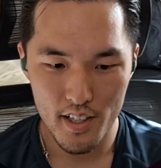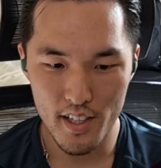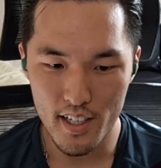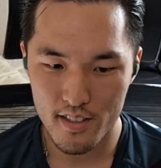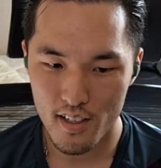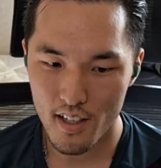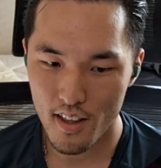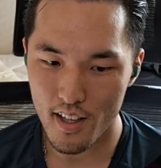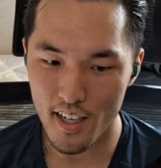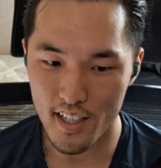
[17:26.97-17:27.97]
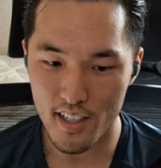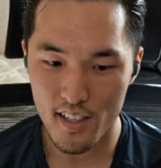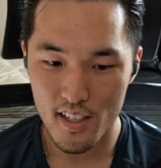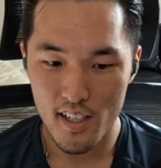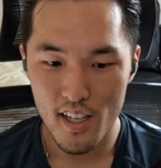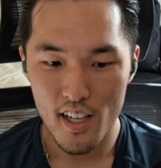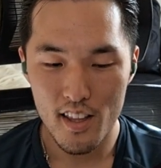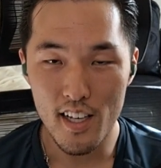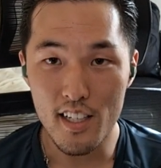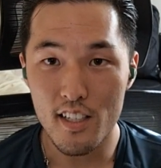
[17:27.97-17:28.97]
Next, Thane.
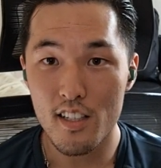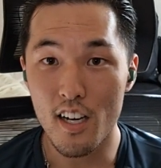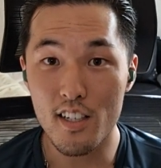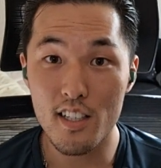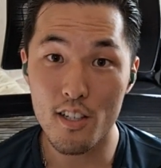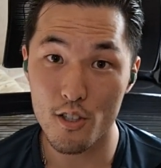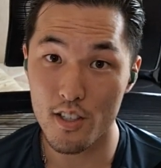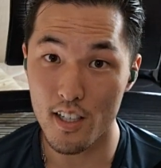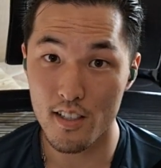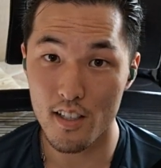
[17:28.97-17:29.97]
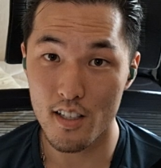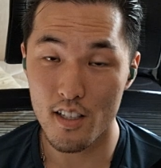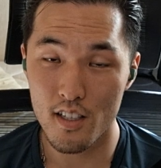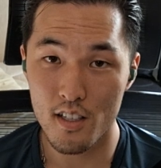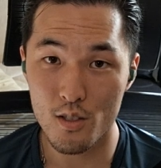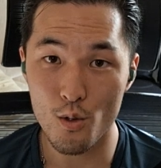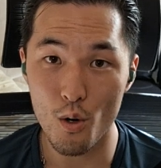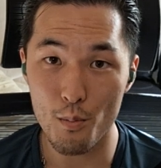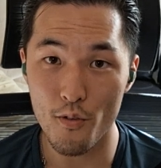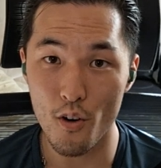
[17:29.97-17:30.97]
Thane. Now I'm going to tell you guys his
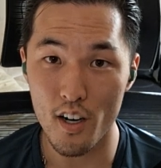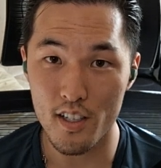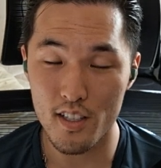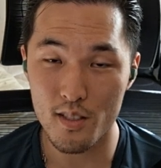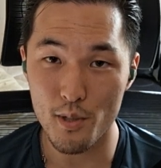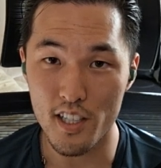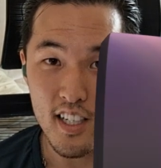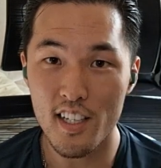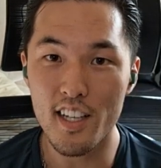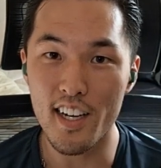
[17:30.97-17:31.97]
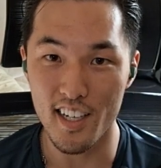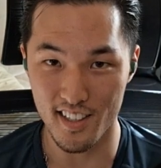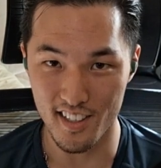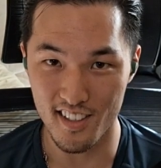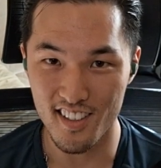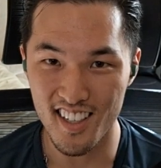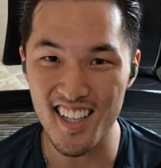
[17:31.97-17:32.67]
score before I explain. 9 out of 10.